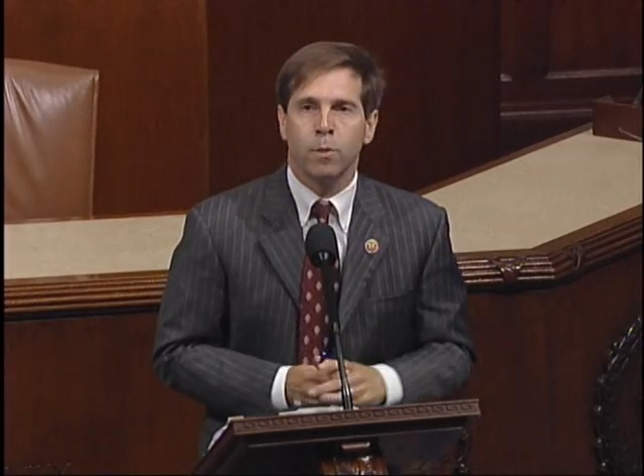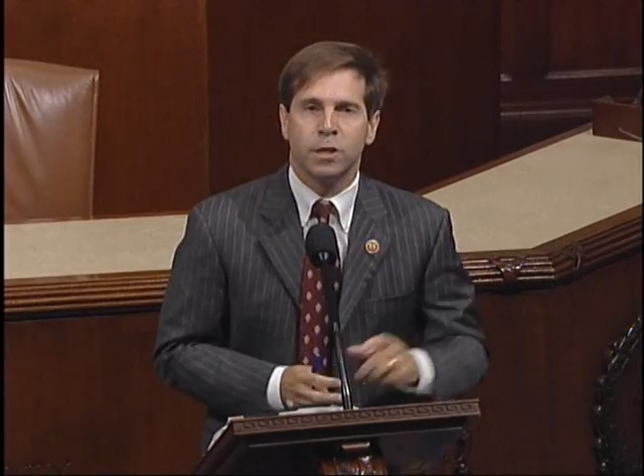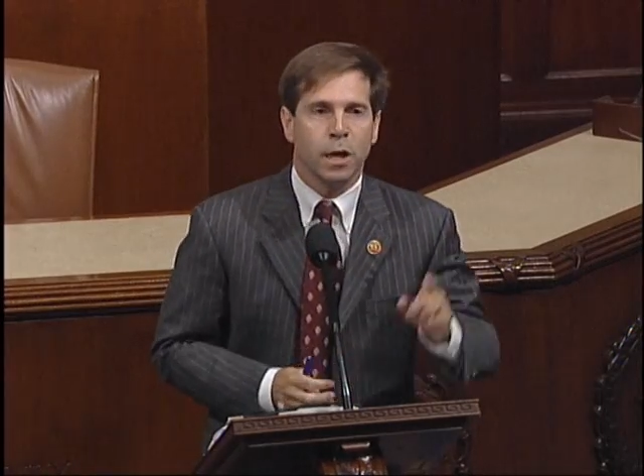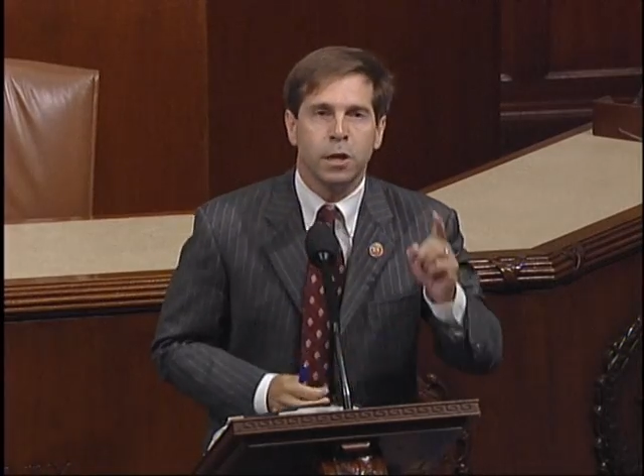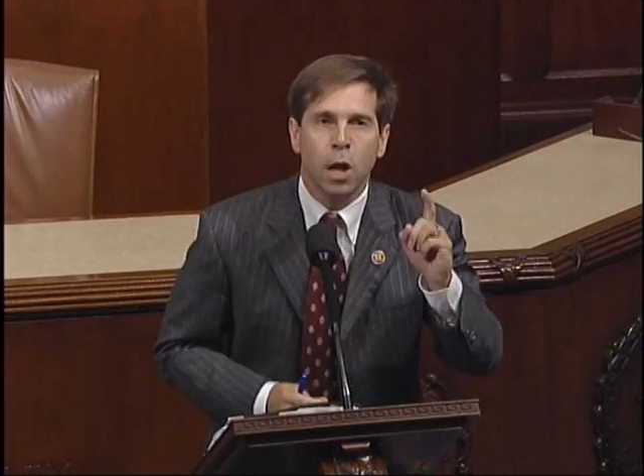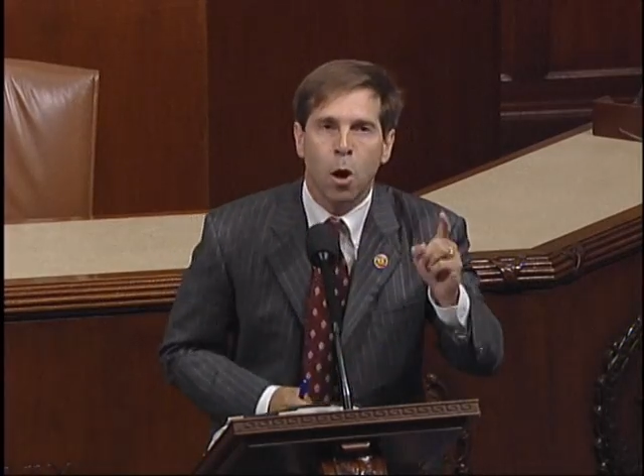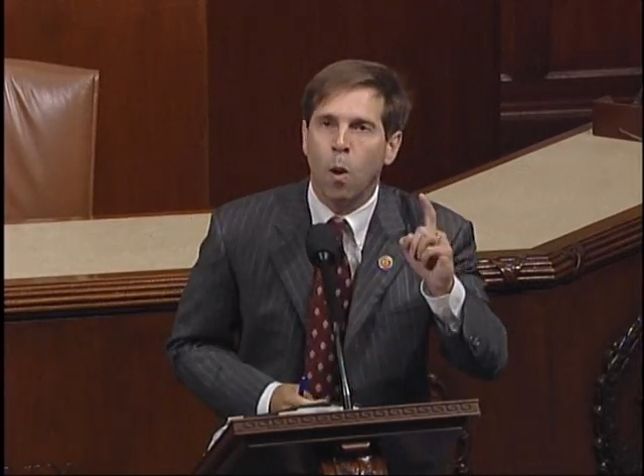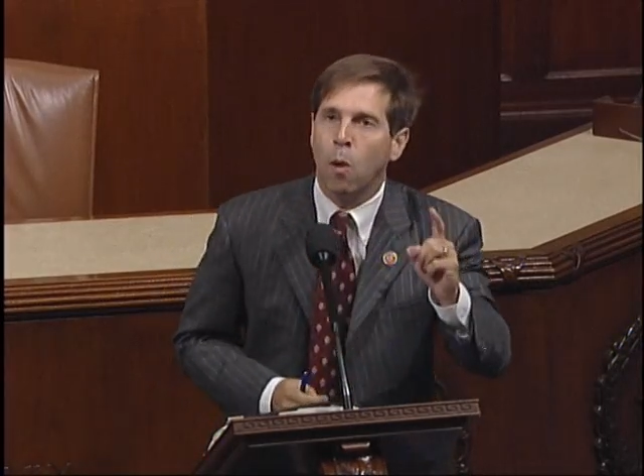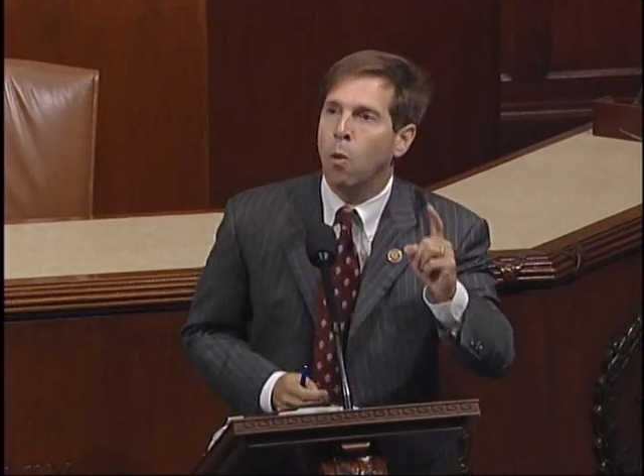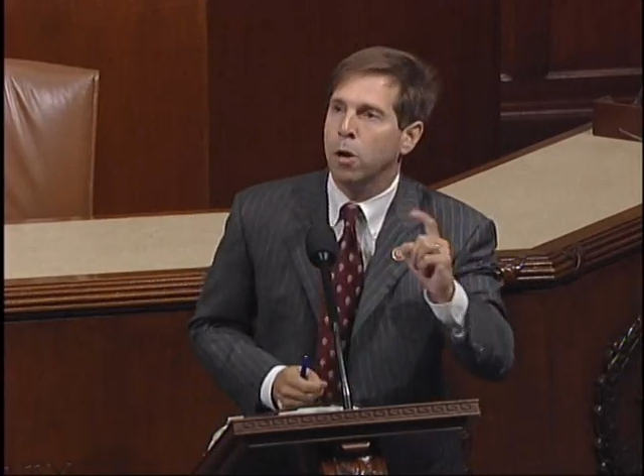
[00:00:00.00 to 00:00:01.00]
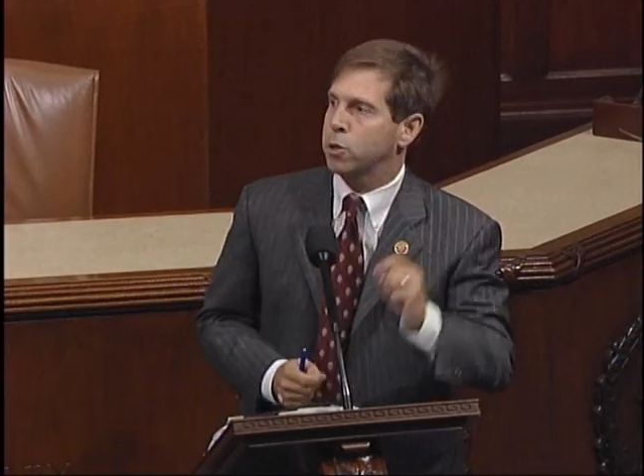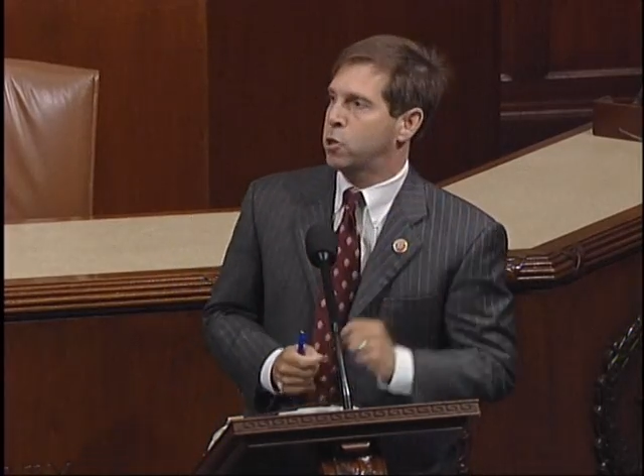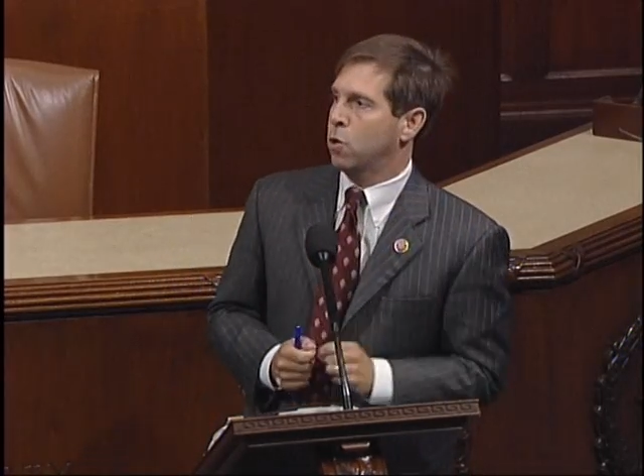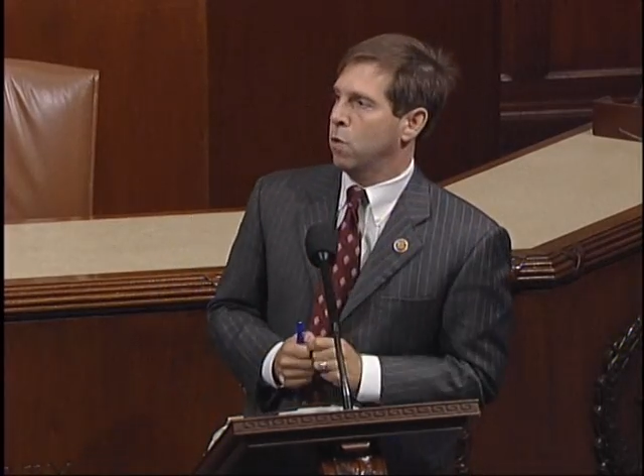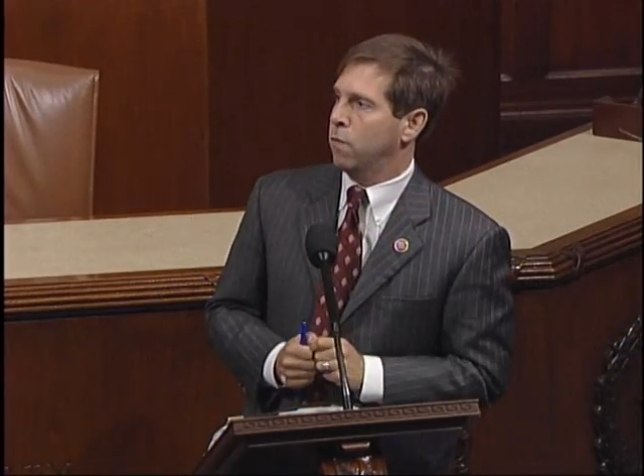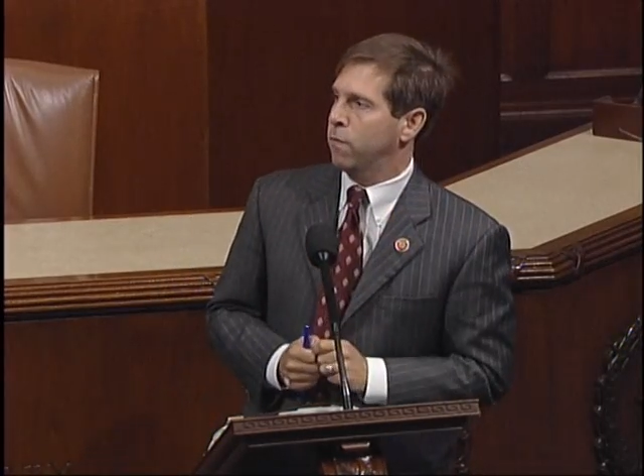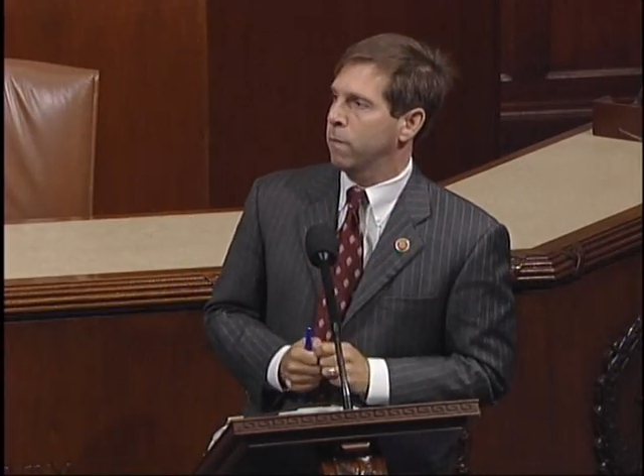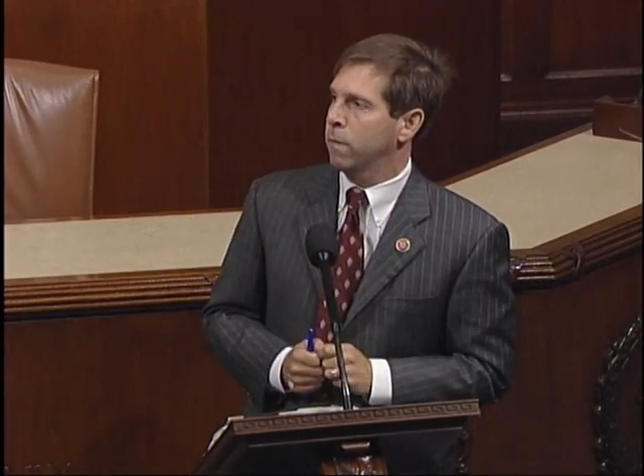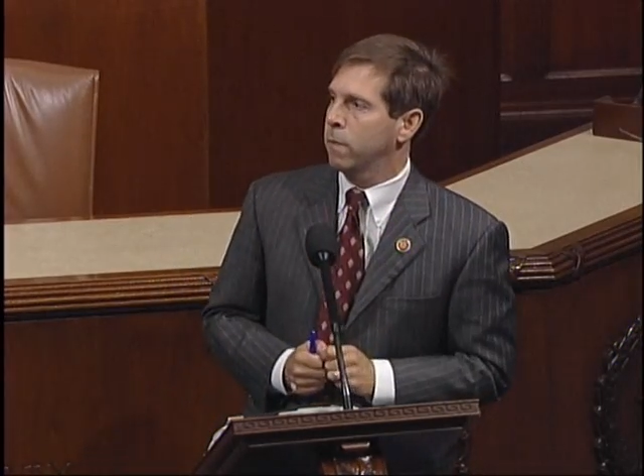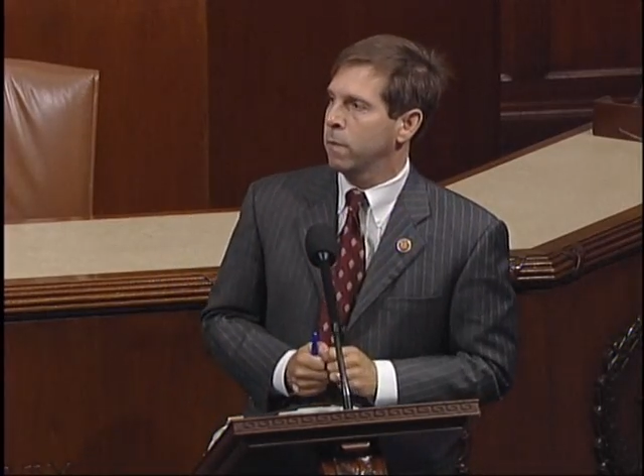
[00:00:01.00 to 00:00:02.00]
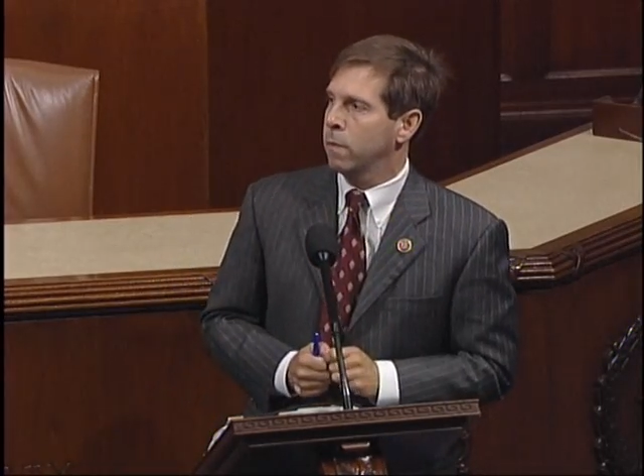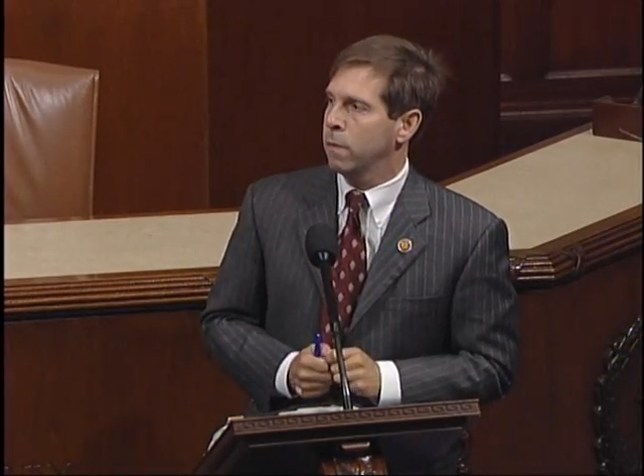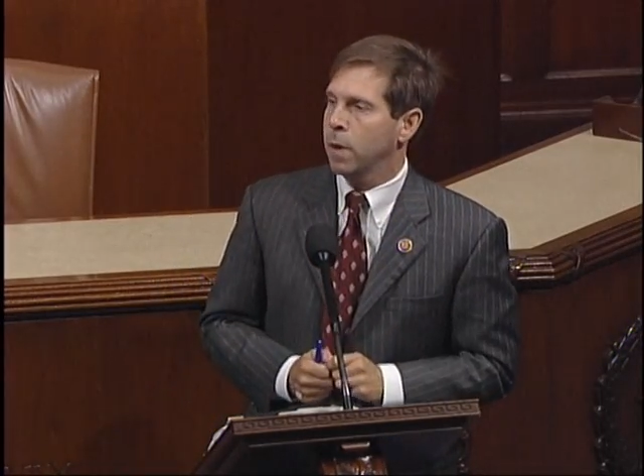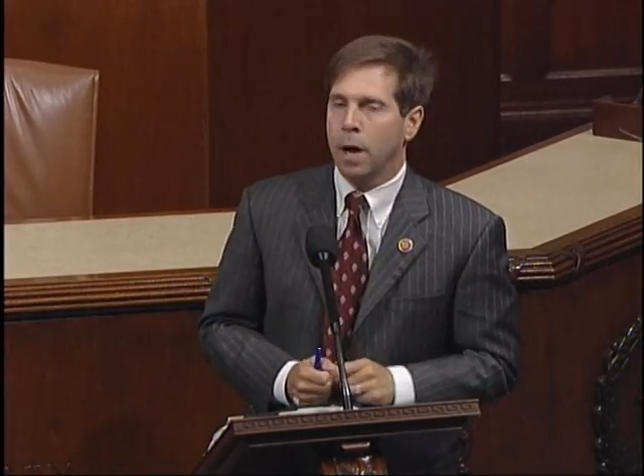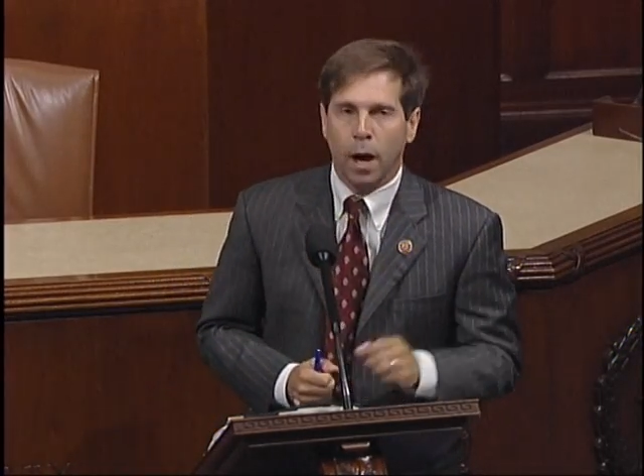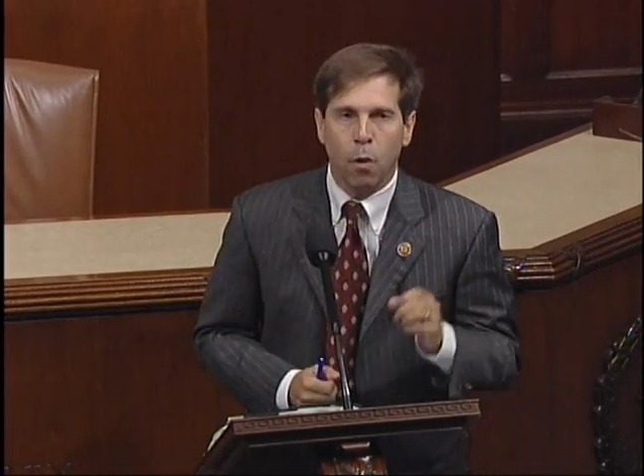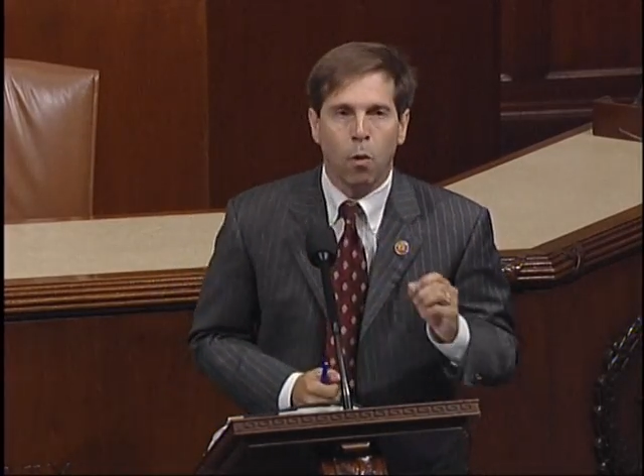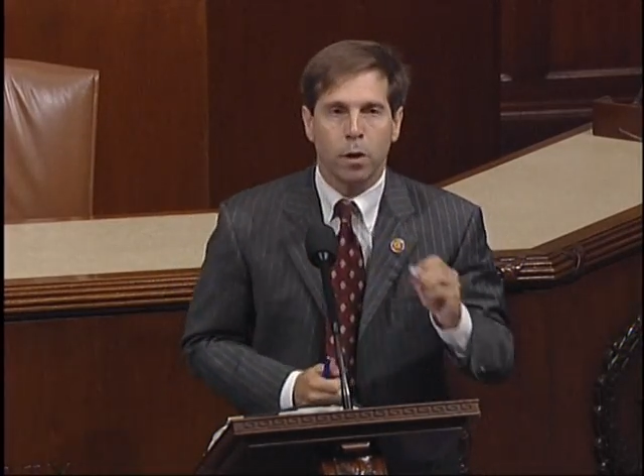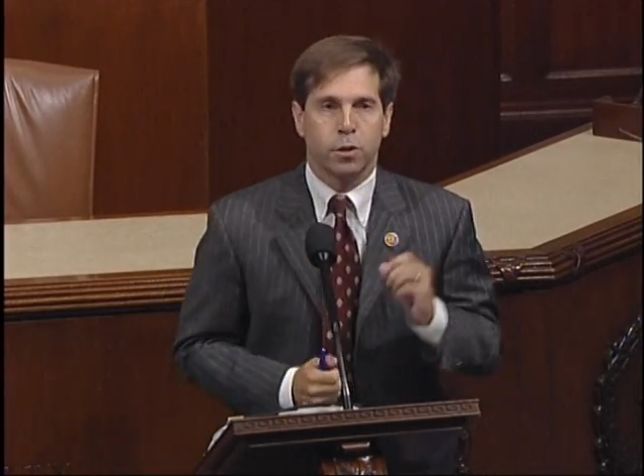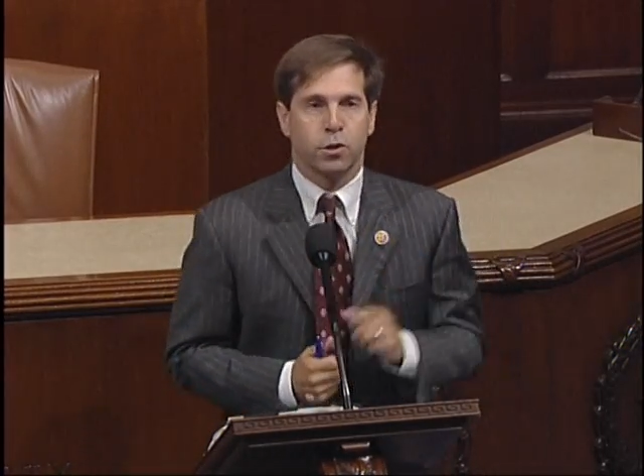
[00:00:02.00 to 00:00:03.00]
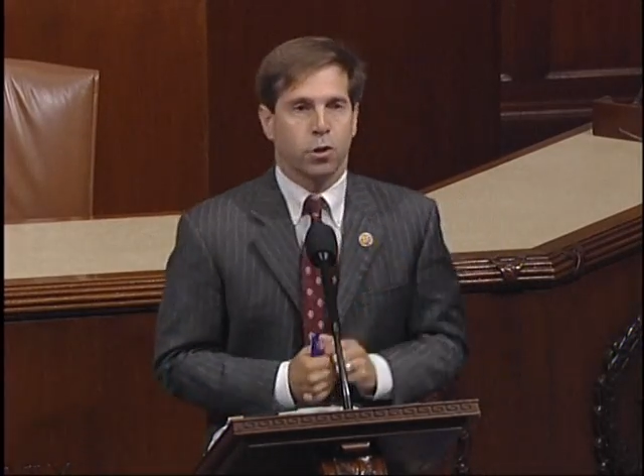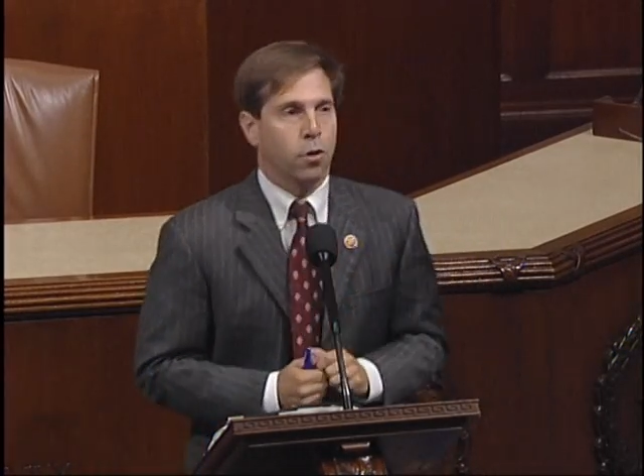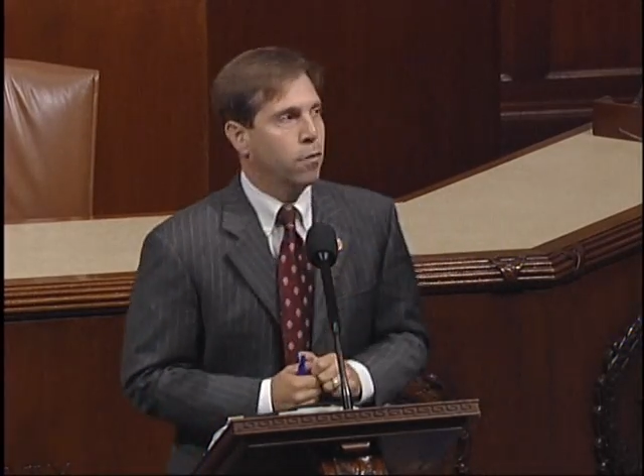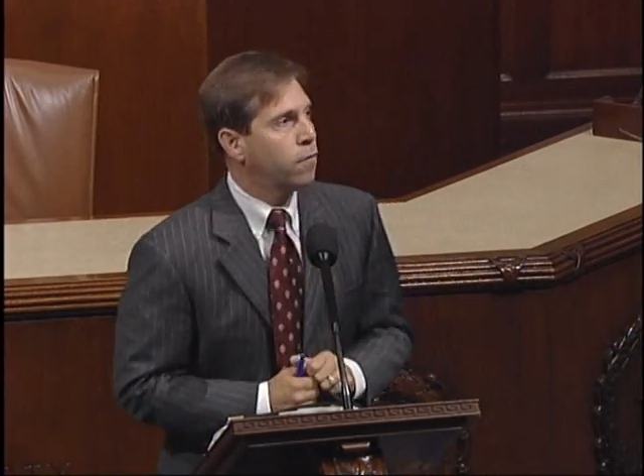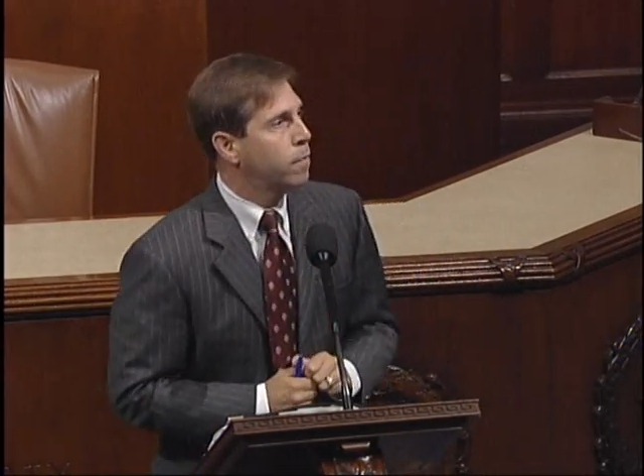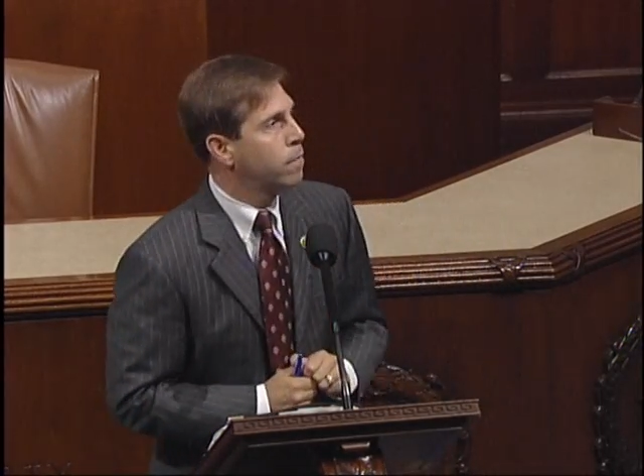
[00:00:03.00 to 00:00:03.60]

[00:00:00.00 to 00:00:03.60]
He said, "No, I want to serve. I want to serve."